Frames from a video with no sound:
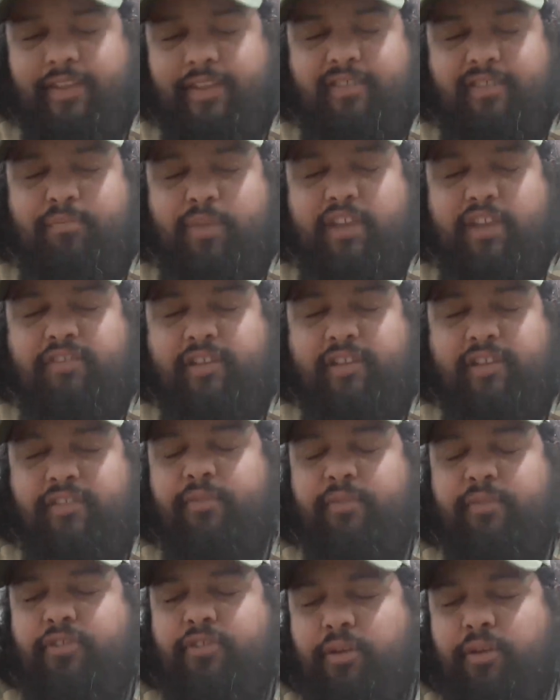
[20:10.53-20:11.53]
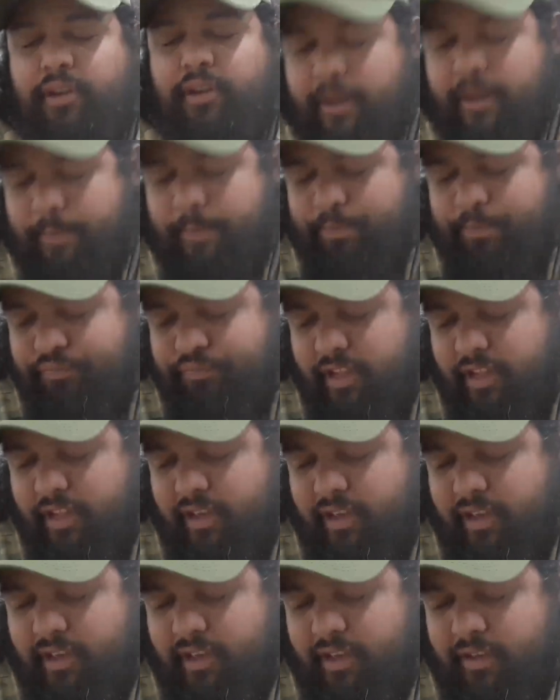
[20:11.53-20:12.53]
this bitch ends up showing up,
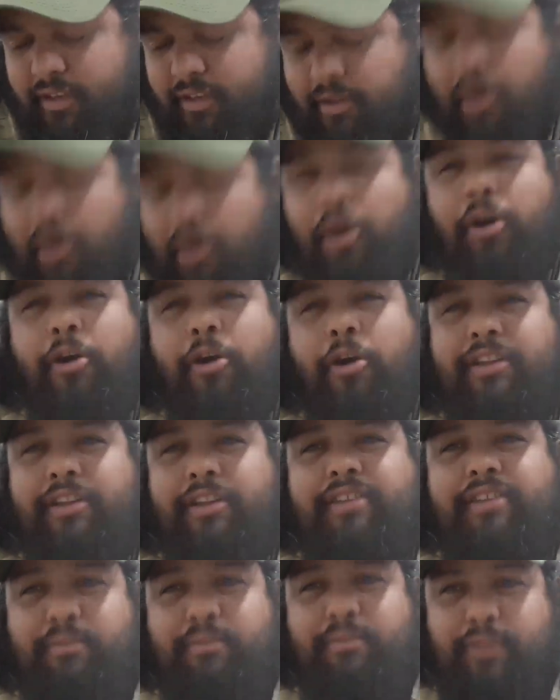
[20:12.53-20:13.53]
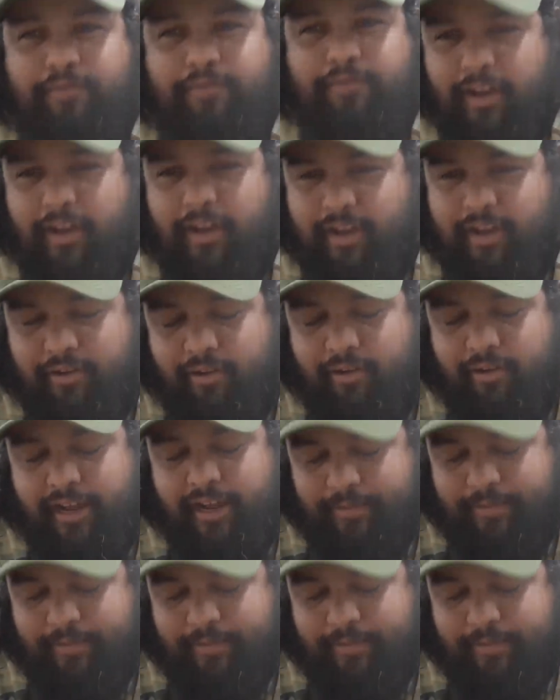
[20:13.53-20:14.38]
oh, it's gonna be fucking great.